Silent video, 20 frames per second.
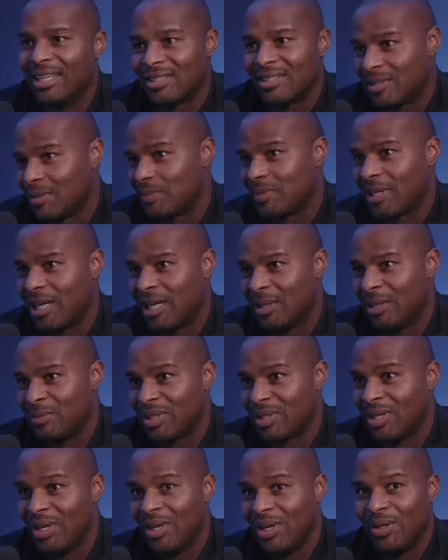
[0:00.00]

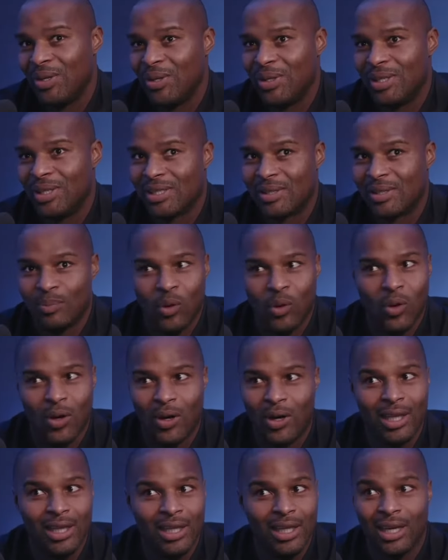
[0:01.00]
sometimes you're just
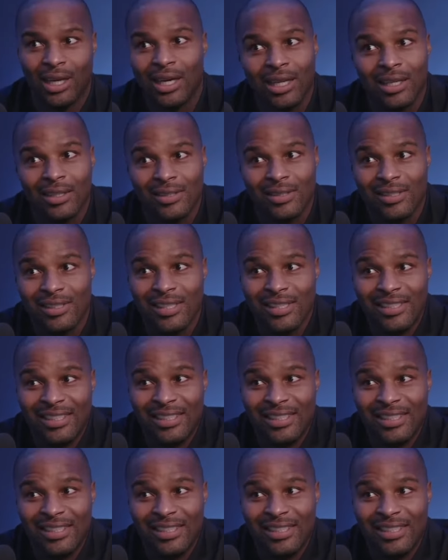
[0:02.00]
more on than others.